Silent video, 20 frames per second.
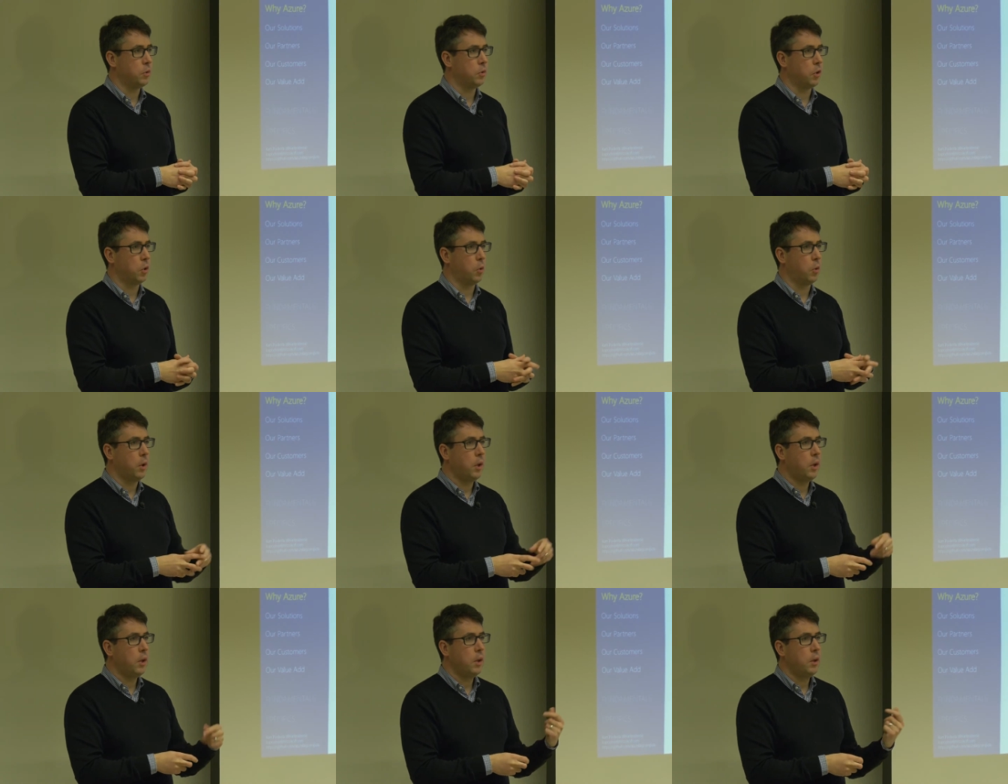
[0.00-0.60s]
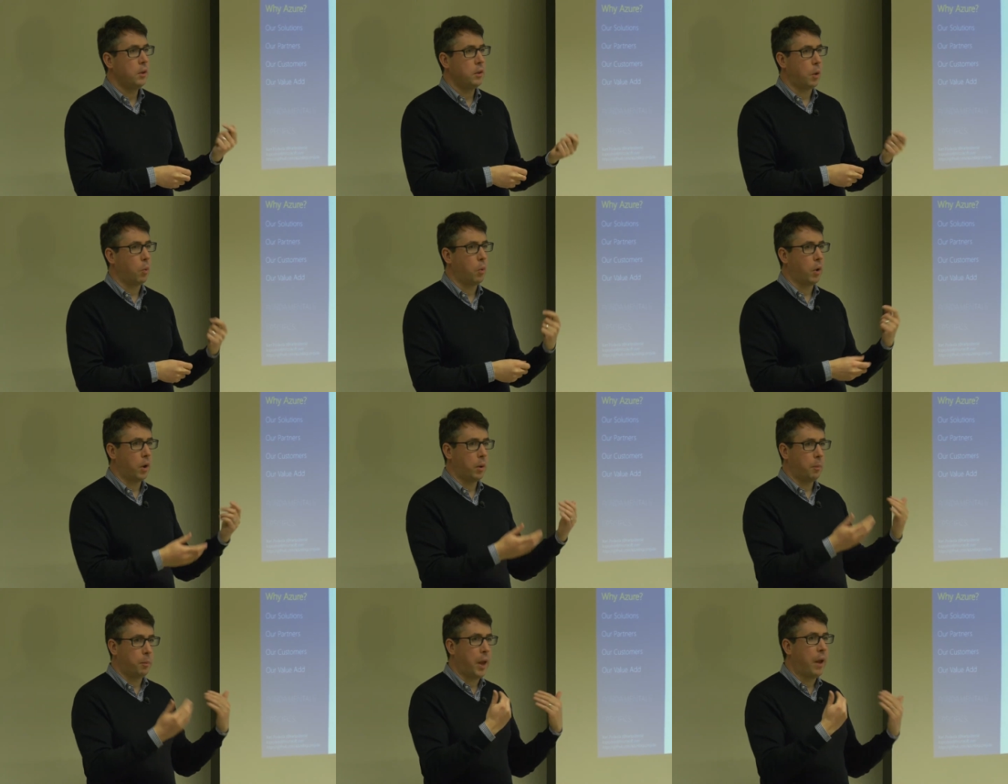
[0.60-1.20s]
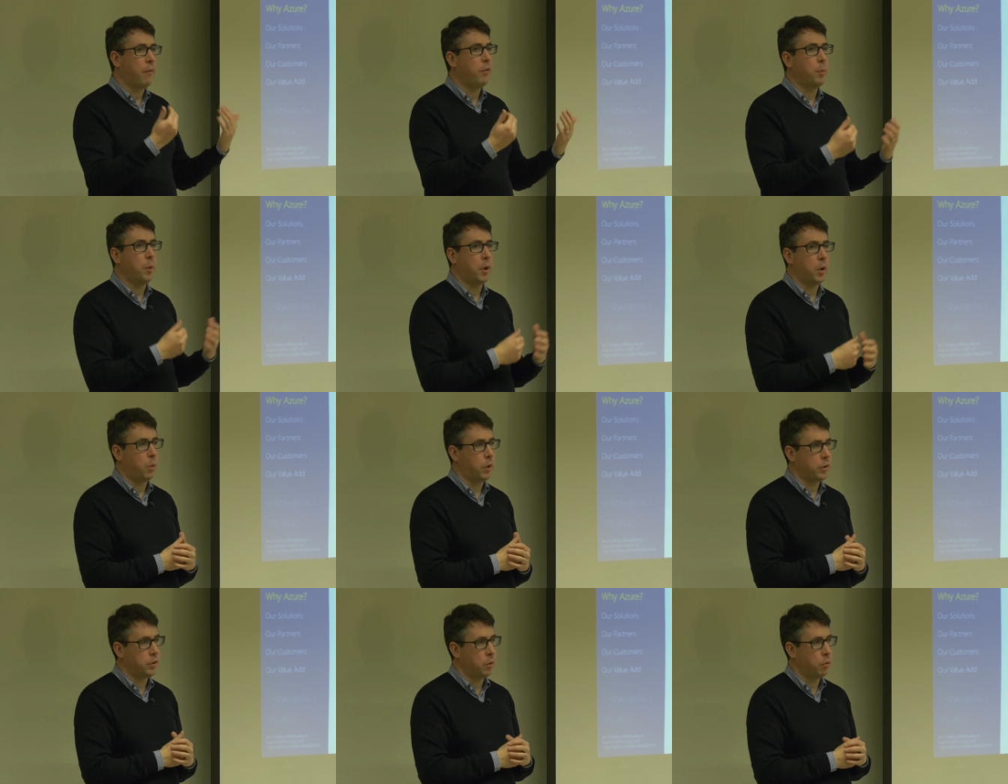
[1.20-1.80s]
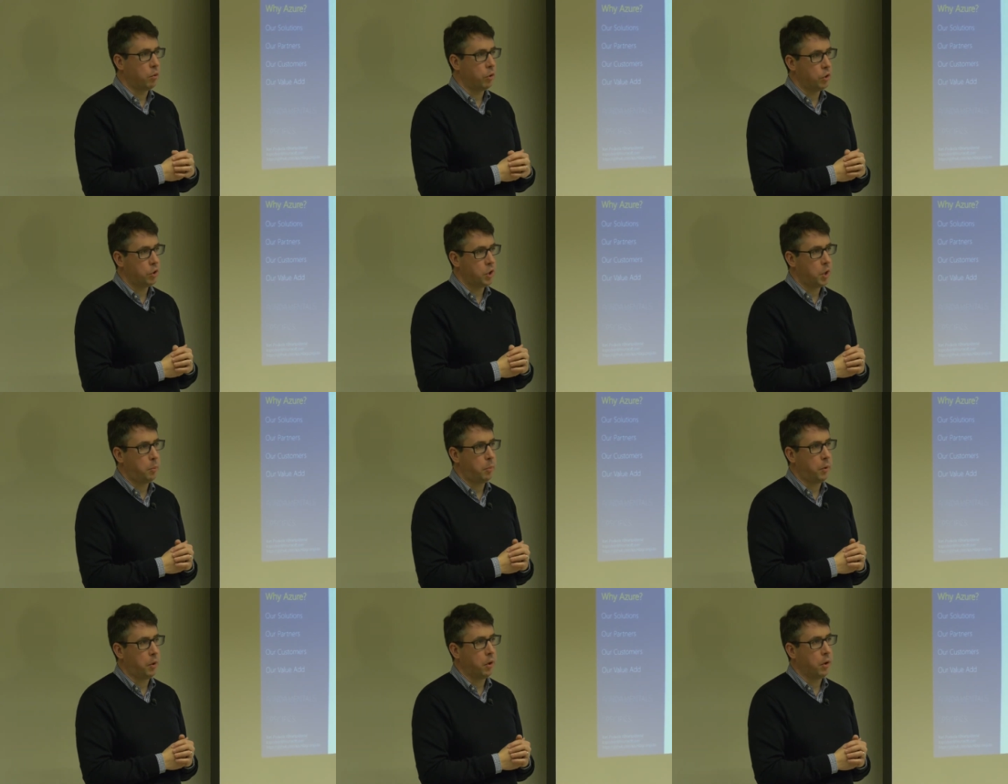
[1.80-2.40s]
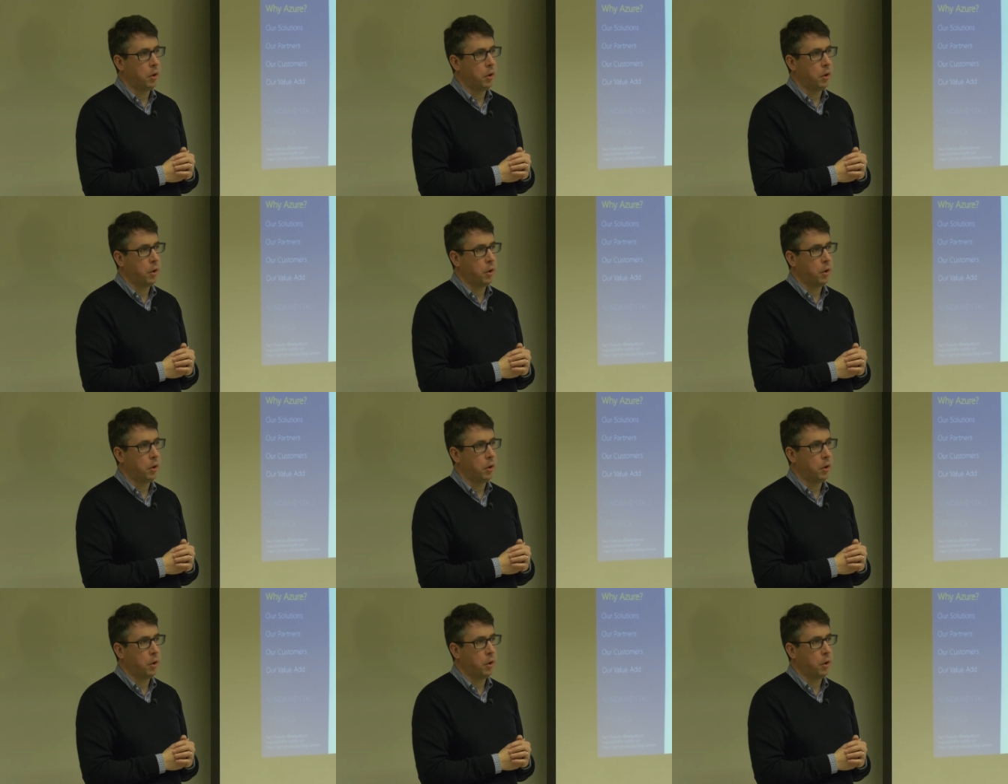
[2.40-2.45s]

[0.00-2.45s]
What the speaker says: So they everybody wants to run cheaper.